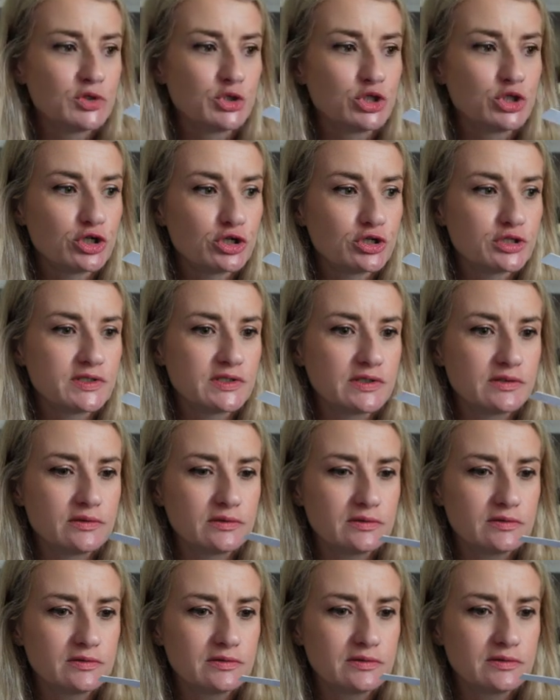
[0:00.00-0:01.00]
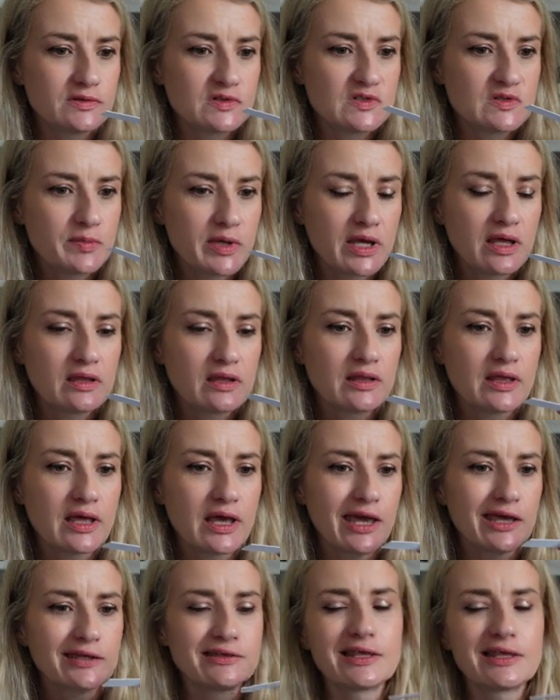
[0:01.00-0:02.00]
dirt smell.
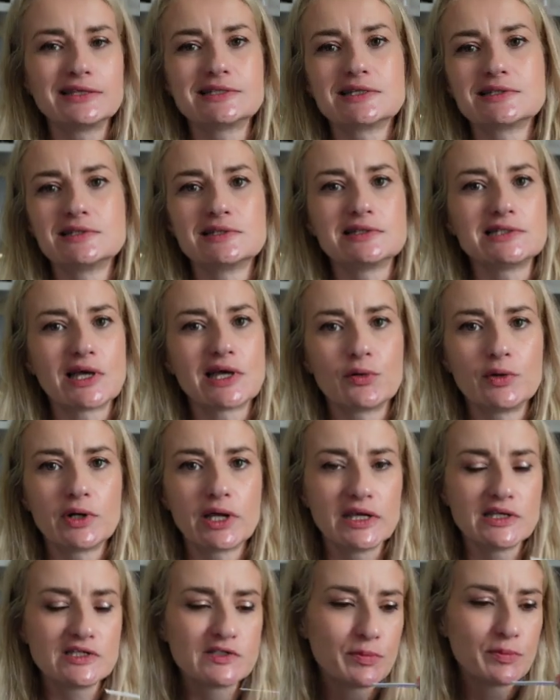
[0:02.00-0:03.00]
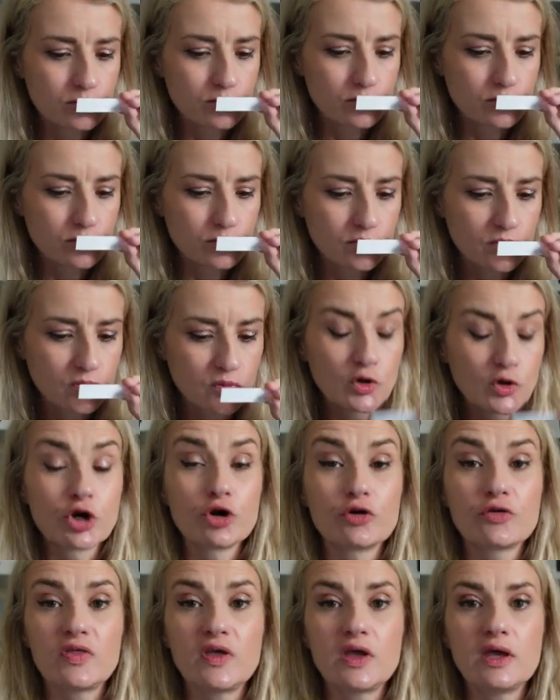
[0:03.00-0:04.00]
That doesn't sound nice. But
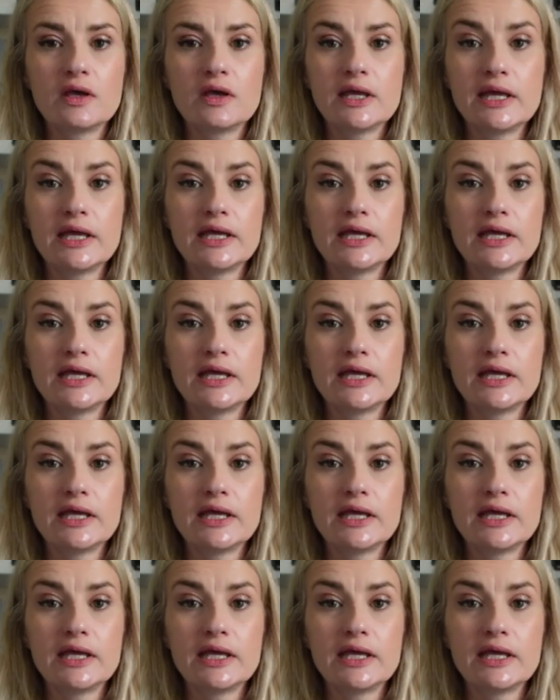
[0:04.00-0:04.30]
earthy.